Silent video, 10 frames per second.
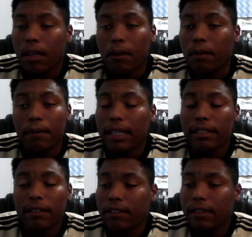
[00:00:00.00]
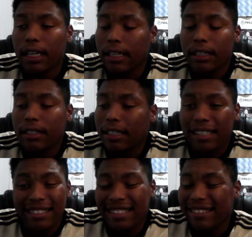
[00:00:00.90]
with Manchester United,
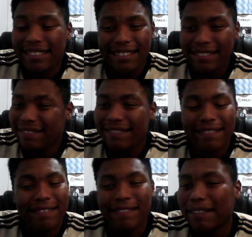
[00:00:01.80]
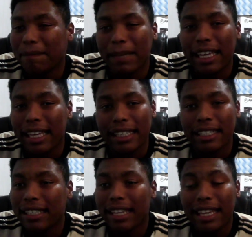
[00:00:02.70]
it's just, man,
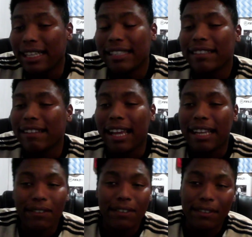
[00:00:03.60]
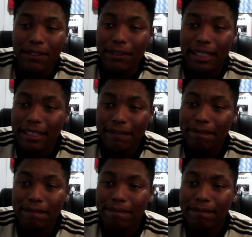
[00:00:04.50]
and that just adds on to it.
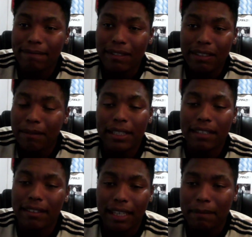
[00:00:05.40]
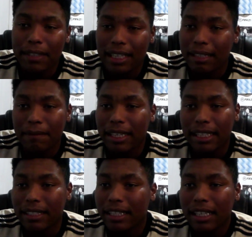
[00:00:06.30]
It's going to be the same thing,
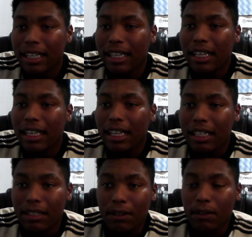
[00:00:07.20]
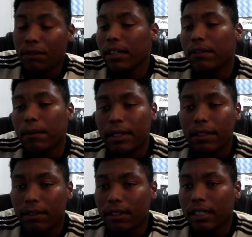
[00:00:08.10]
man. You know, the transfer
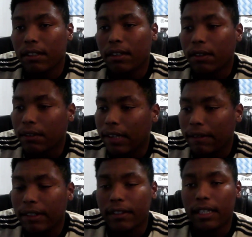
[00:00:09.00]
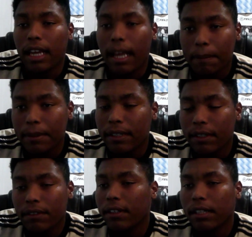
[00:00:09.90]
window's going to close. Nothing's going to happen. They're
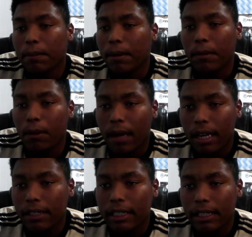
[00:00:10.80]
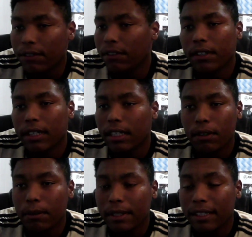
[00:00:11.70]
still going to put Maguire in. They're still going to
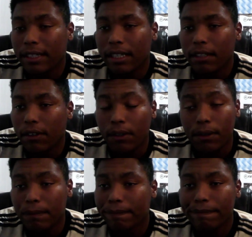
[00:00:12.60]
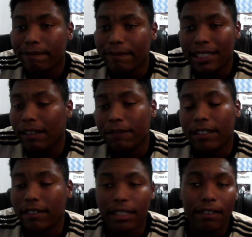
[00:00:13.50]
do what they're going to do. And
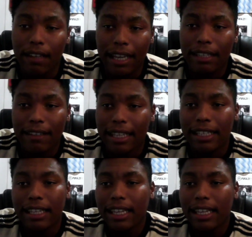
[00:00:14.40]
nothing's going to change. And